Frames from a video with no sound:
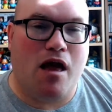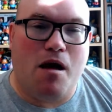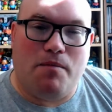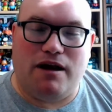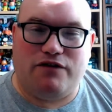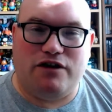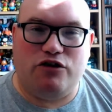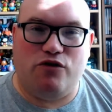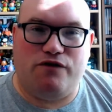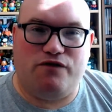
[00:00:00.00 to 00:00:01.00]
But I'd love to know
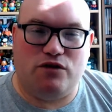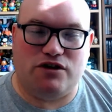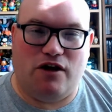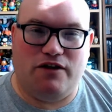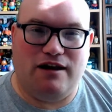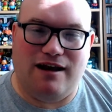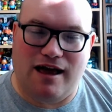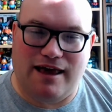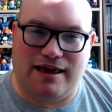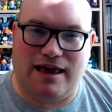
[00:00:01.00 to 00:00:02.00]
your thoughts on the
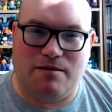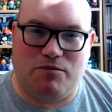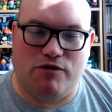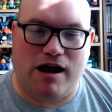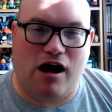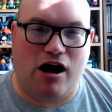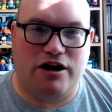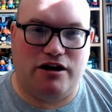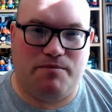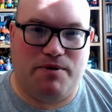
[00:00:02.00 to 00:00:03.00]
Lion King Blu-ray. Are you
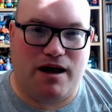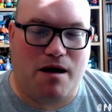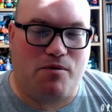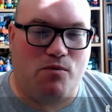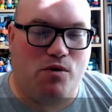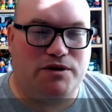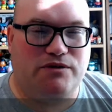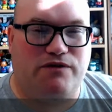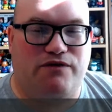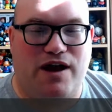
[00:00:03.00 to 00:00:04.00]
going to pick it up, and what was your
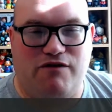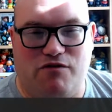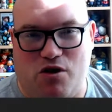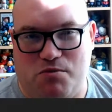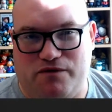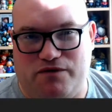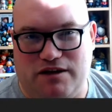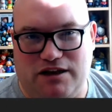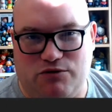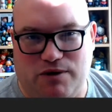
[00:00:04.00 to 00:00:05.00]
favourite moment from
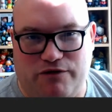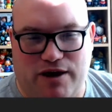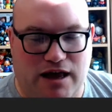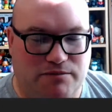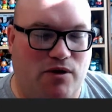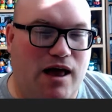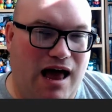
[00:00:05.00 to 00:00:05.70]
the D23 Expo?